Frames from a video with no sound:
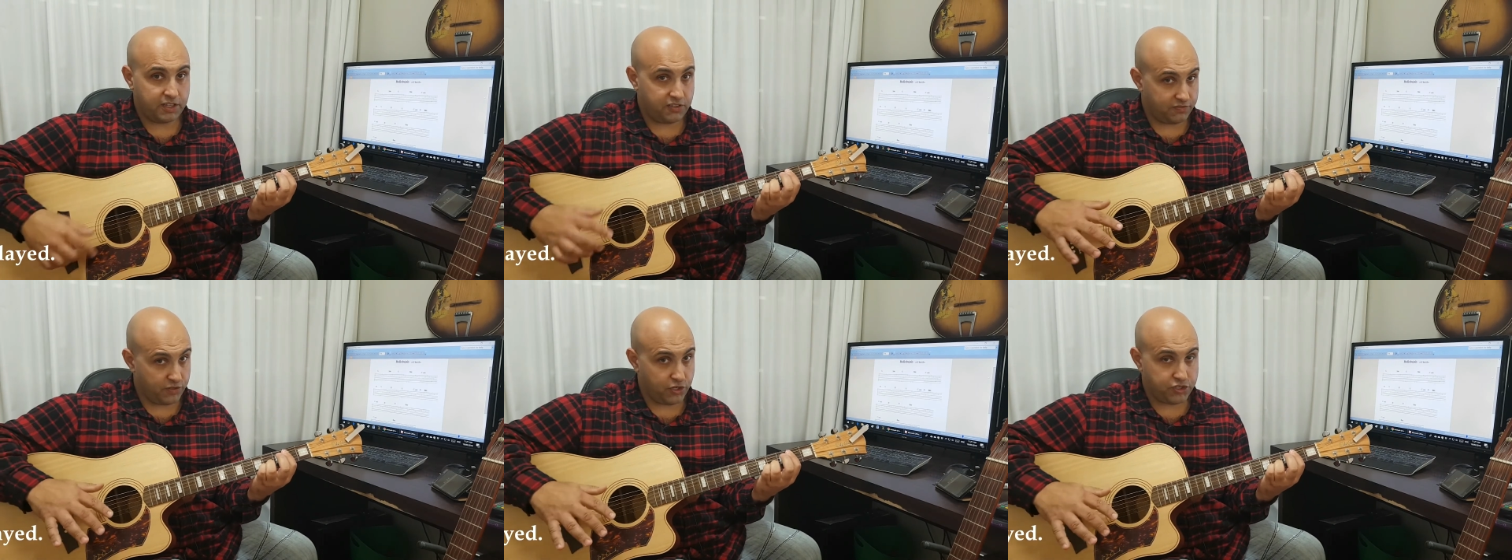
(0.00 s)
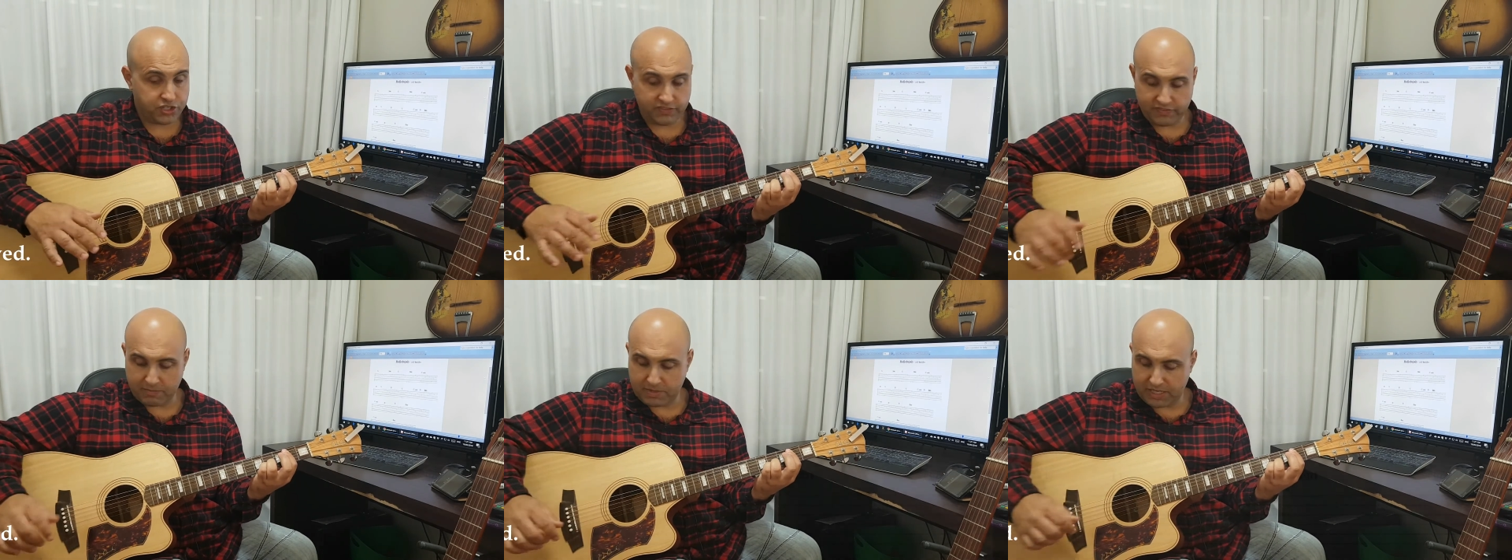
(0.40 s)
version
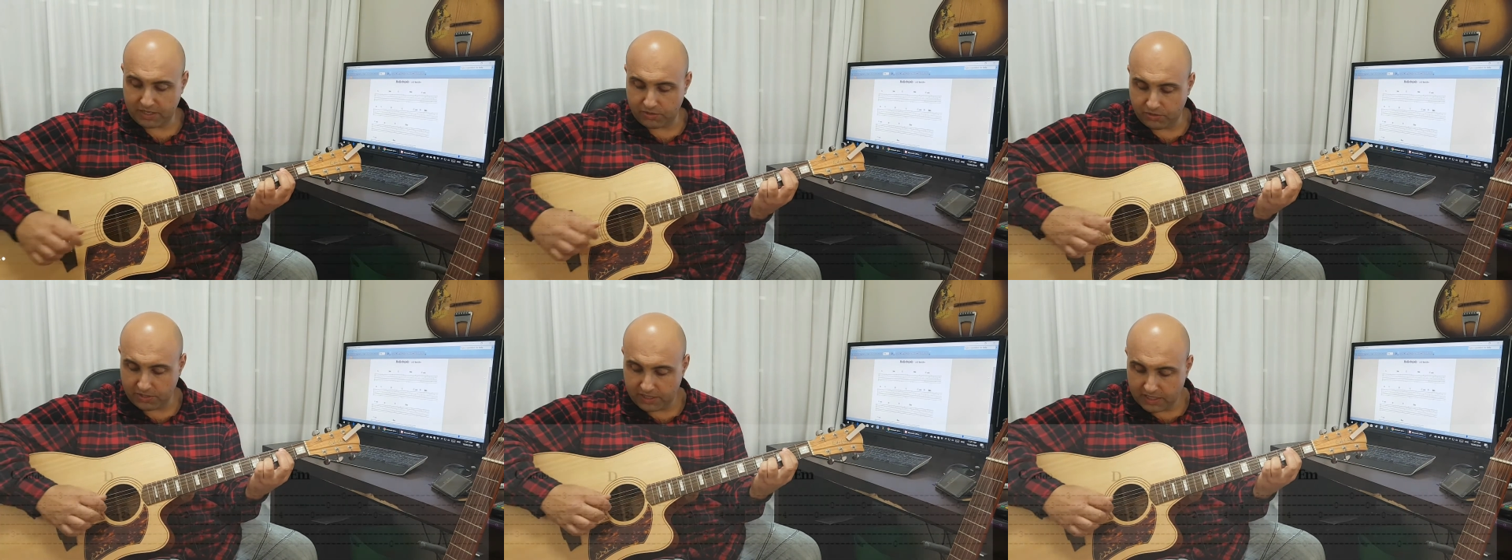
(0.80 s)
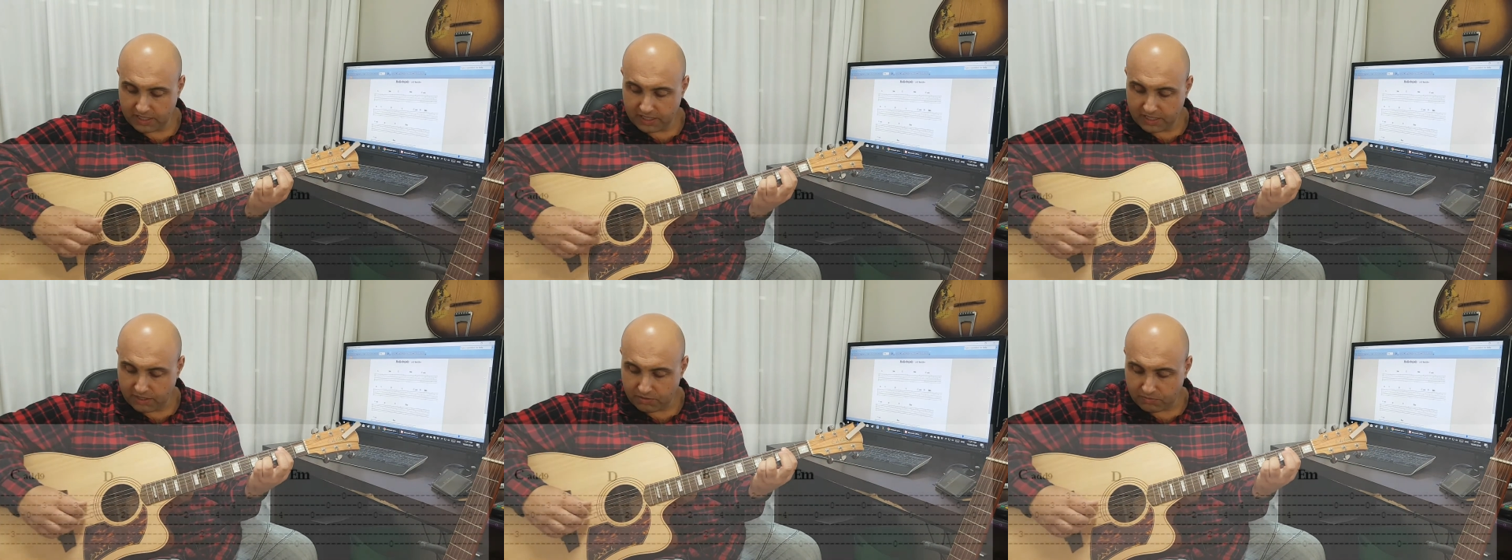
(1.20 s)
of the B chord,
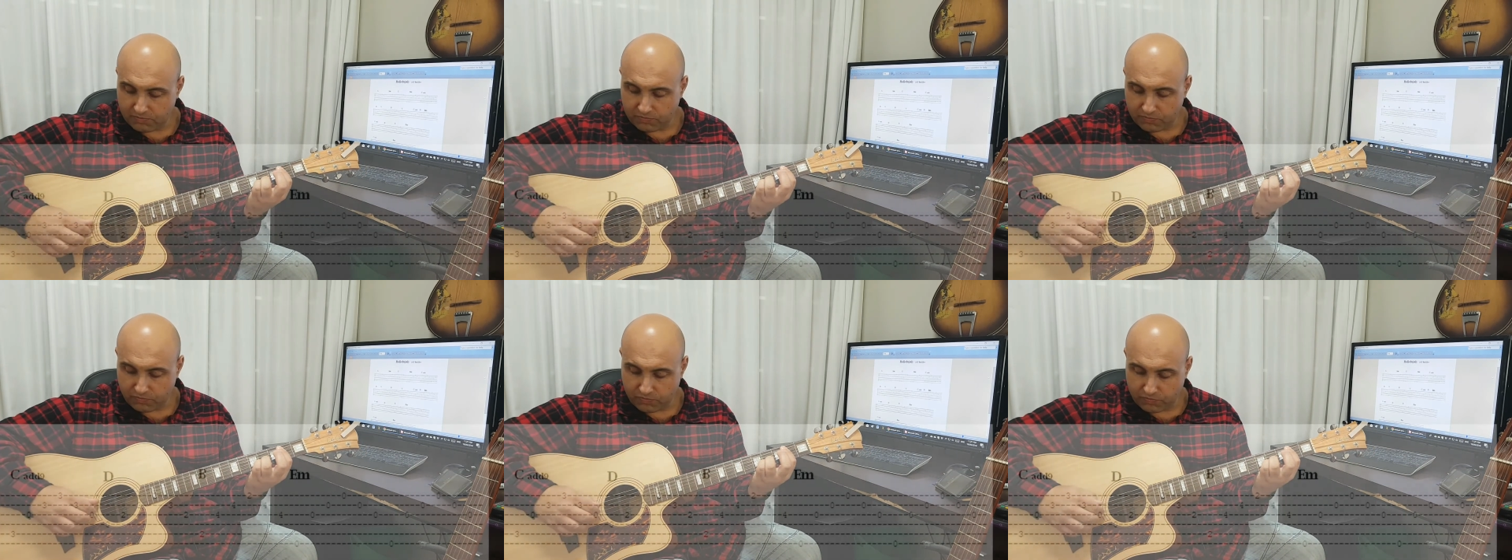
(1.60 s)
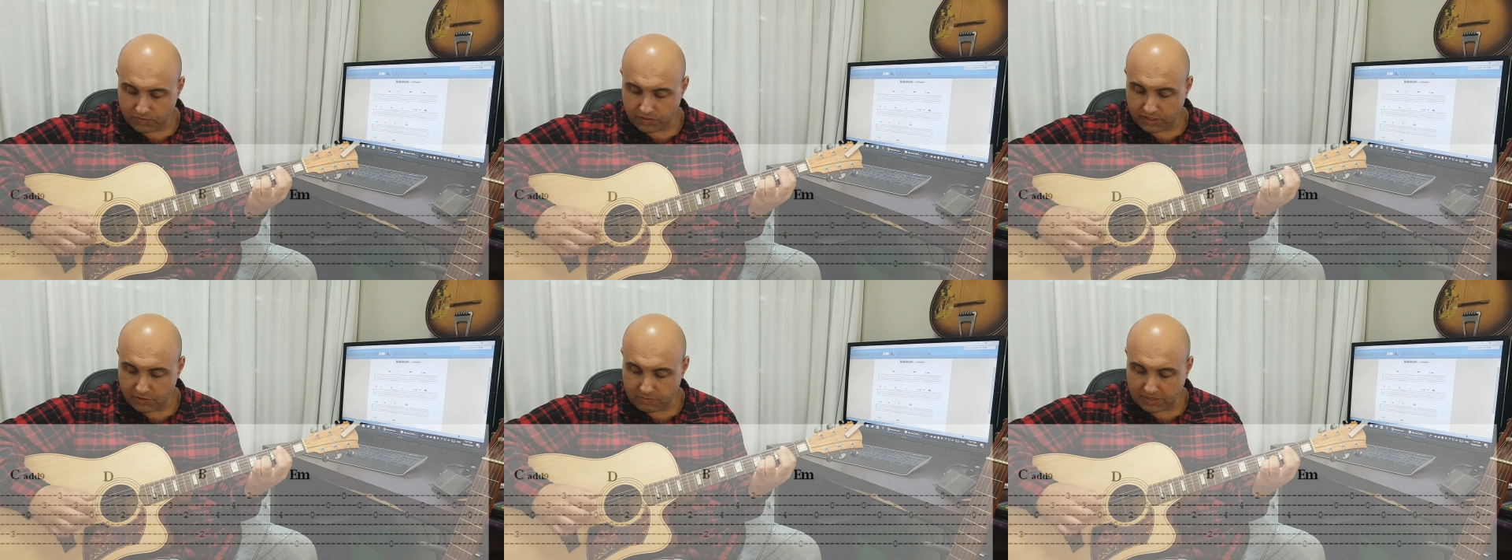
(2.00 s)

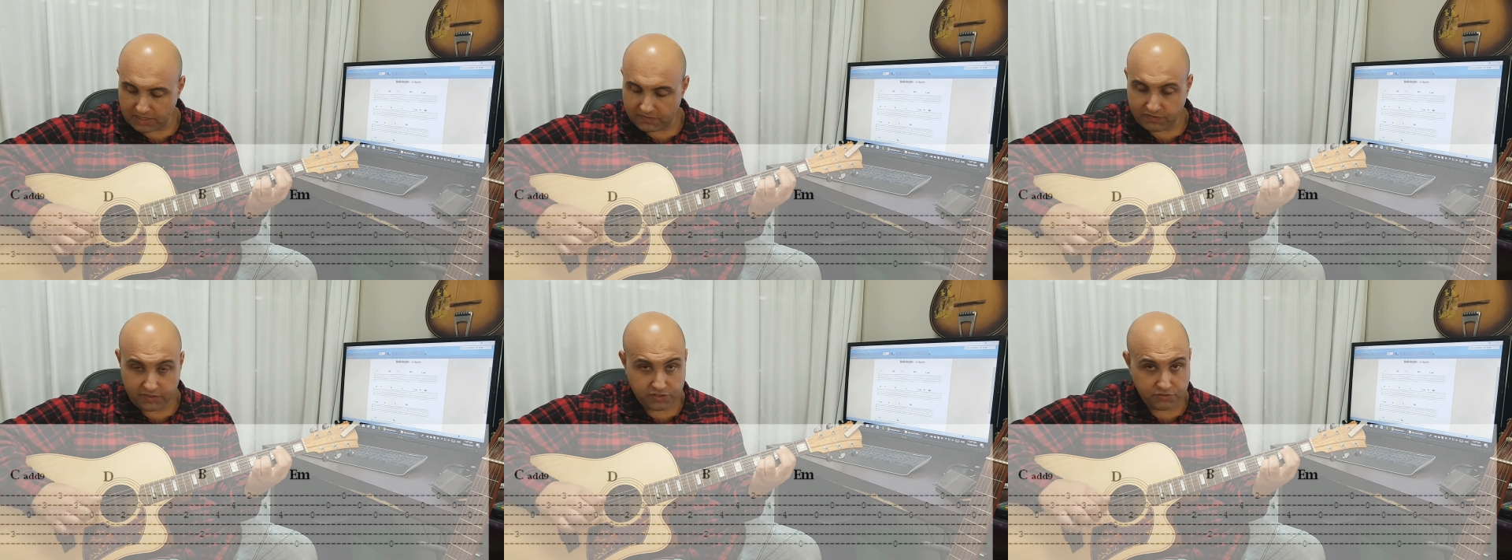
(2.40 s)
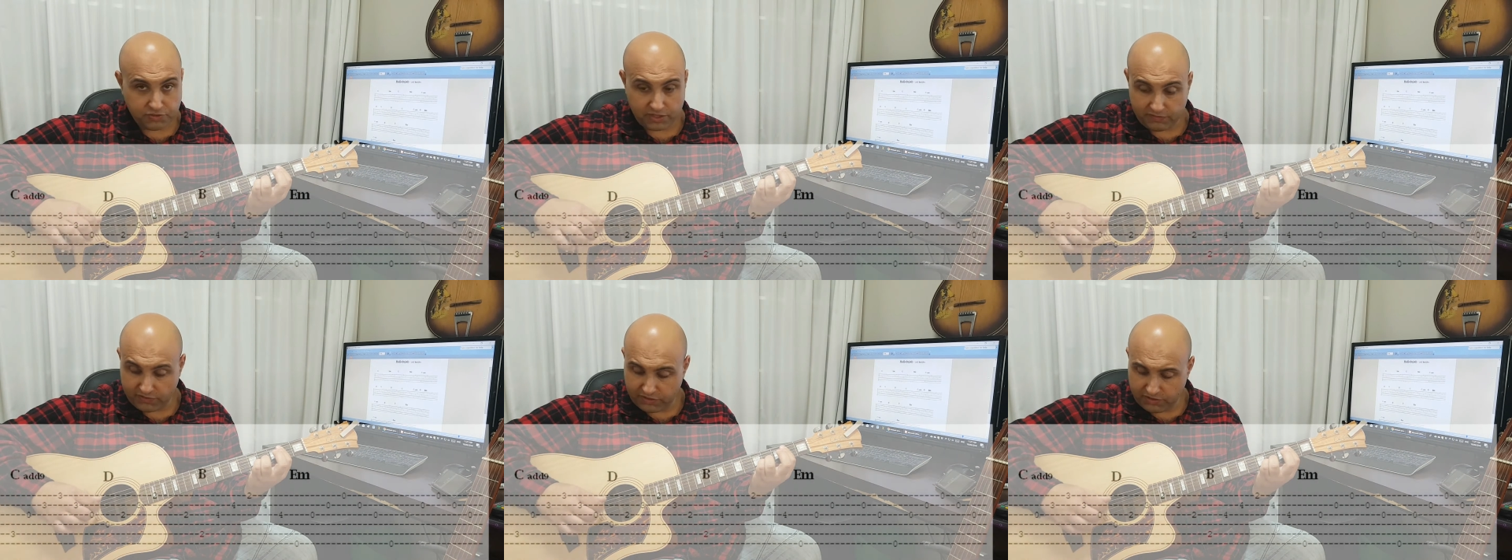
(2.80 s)
and you play the 5th
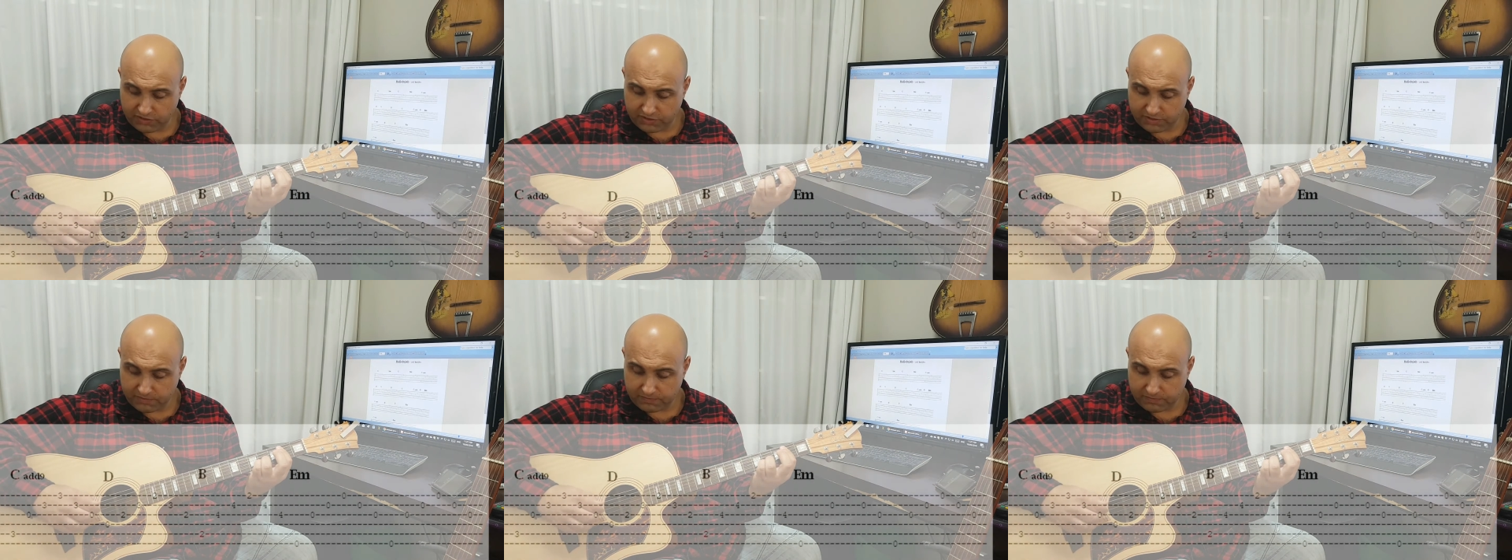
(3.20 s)
string first.